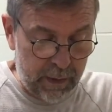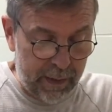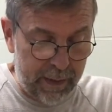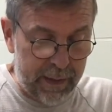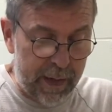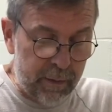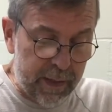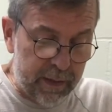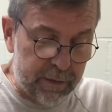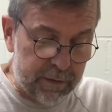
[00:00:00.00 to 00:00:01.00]
And now we
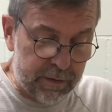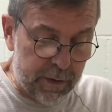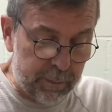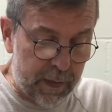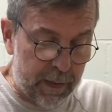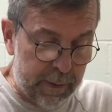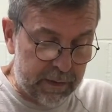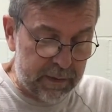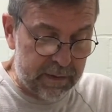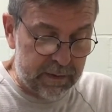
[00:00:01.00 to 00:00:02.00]
got to do something
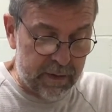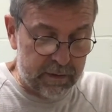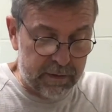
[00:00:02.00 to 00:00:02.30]
about these other